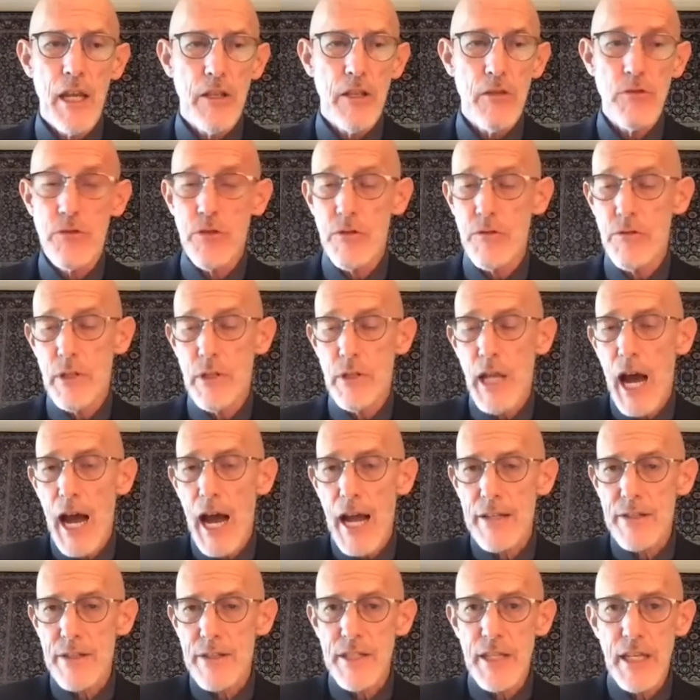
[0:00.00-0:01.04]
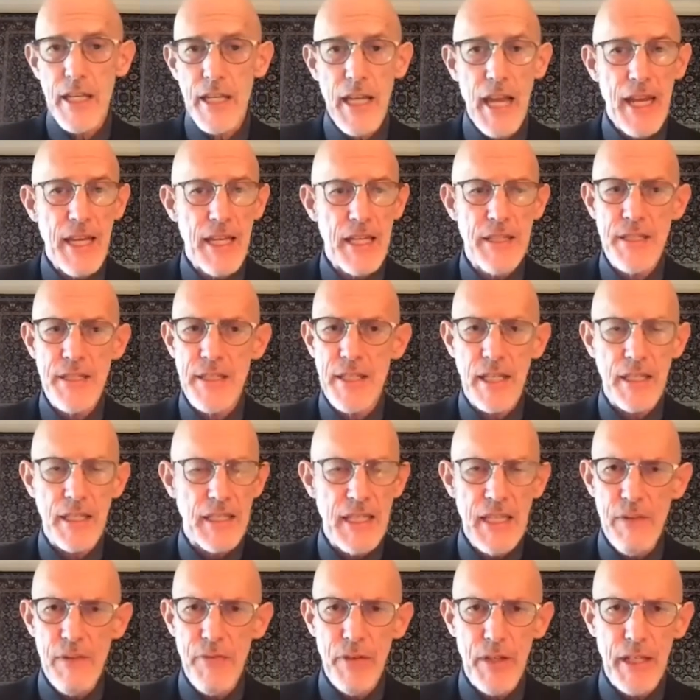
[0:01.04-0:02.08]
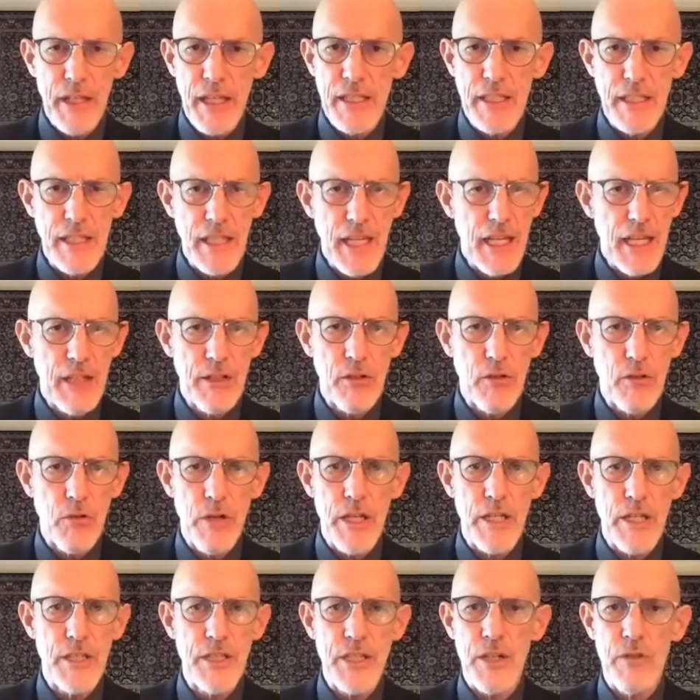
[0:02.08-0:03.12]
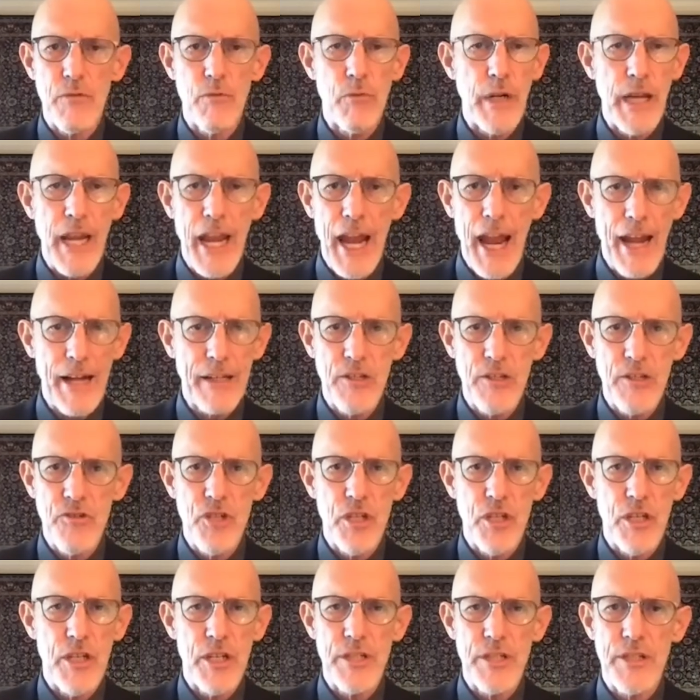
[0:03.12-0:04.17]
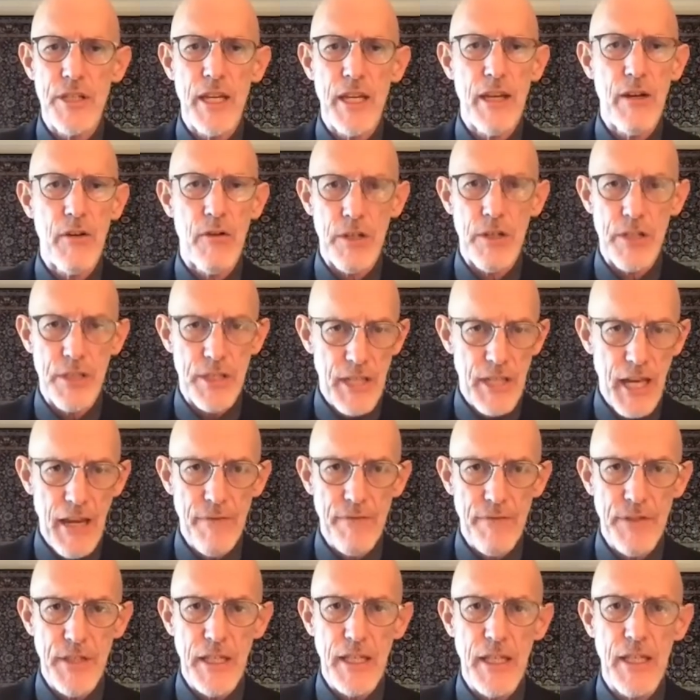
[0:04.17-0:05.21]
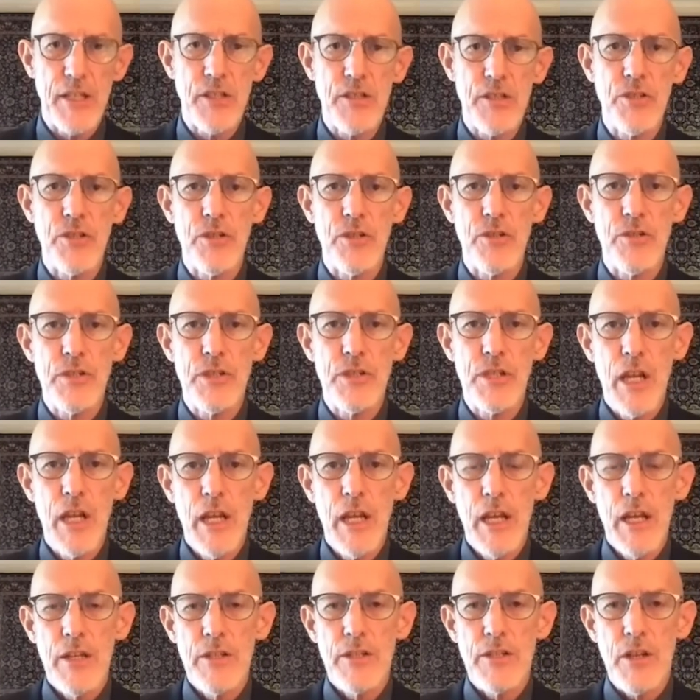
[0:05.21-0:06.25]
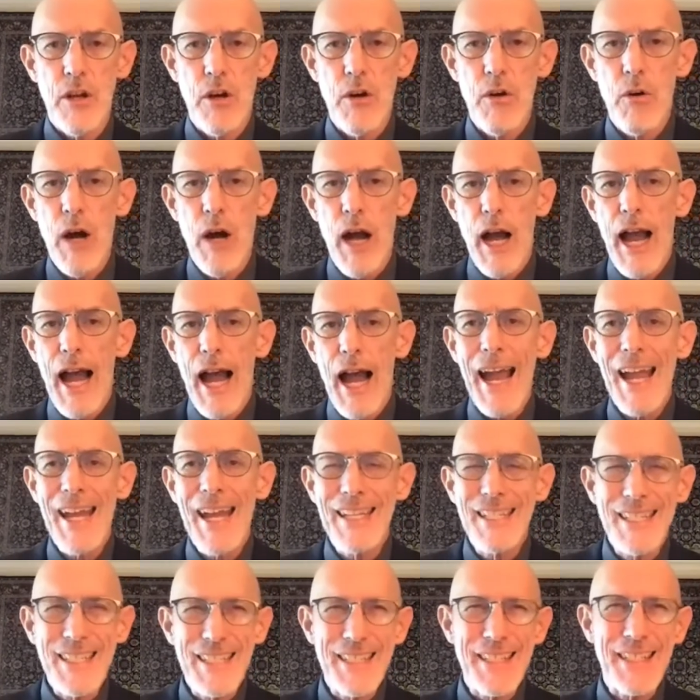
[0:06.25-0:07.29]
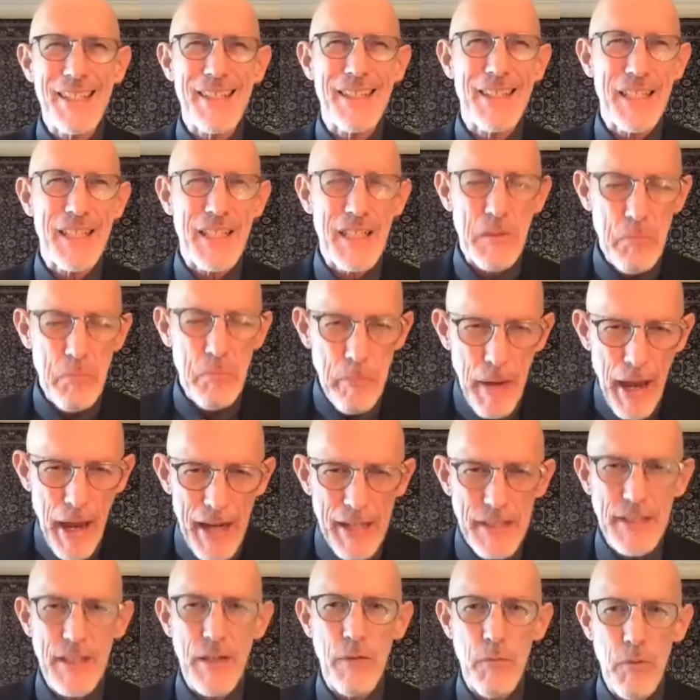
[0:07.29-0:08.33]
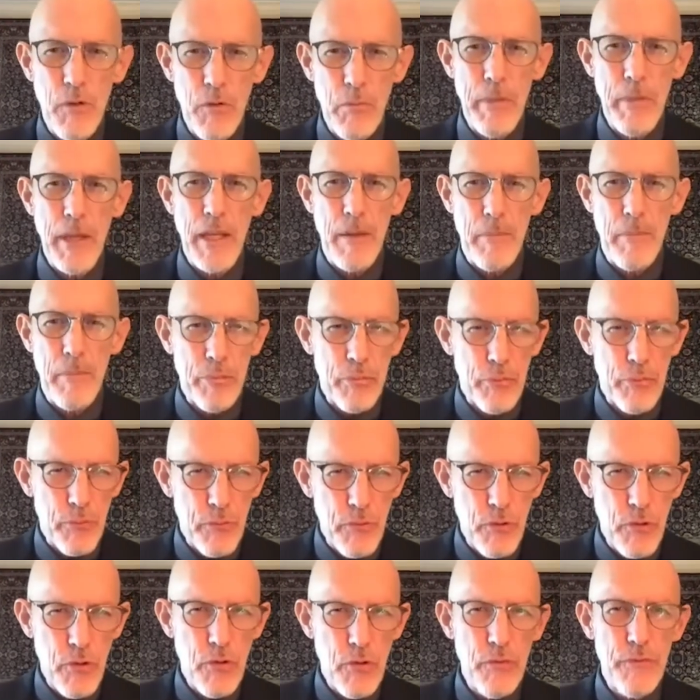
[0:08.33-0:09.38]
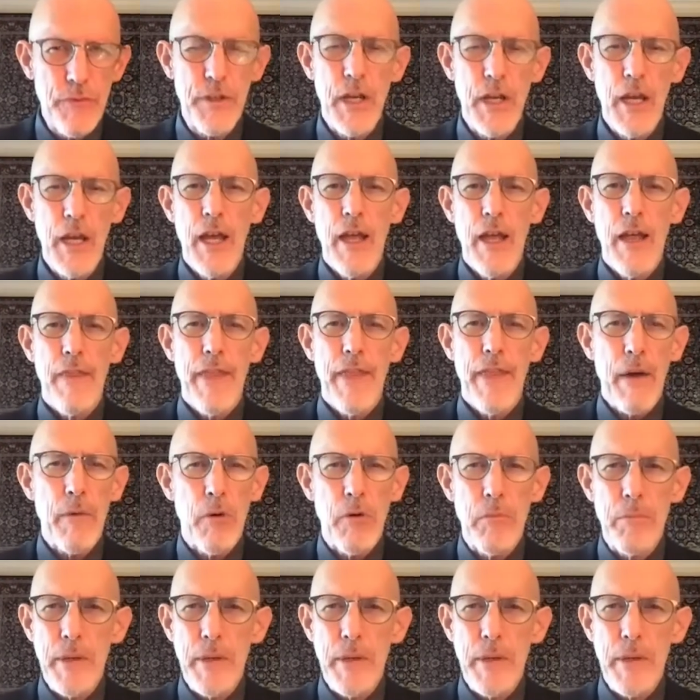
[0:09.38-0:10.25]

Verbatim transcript: You do not see any significant increase in reactogenicity or safety issues. So I suspect it will be approved. That will